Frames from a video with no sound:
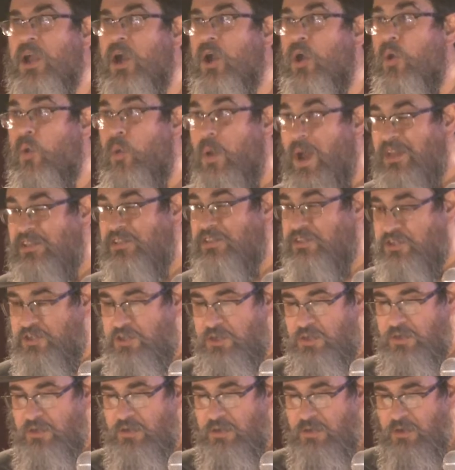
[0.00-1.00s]
a
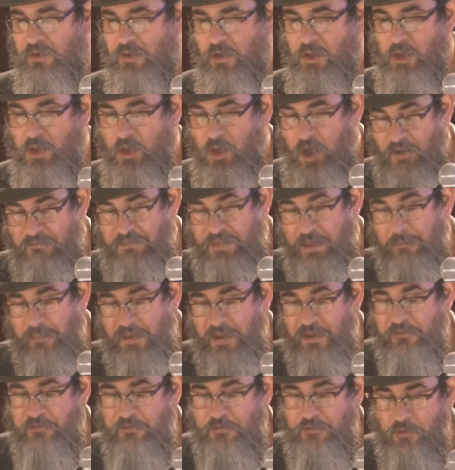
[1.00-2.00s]
question of them
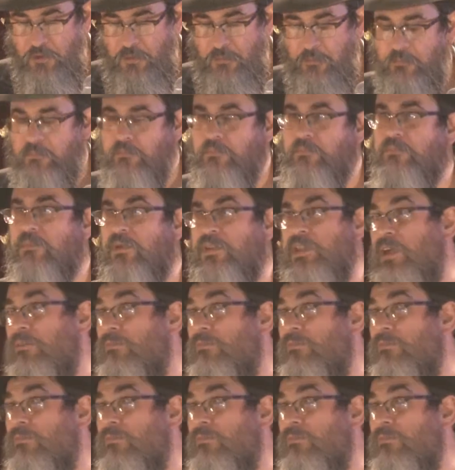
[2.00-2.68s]
being frum when they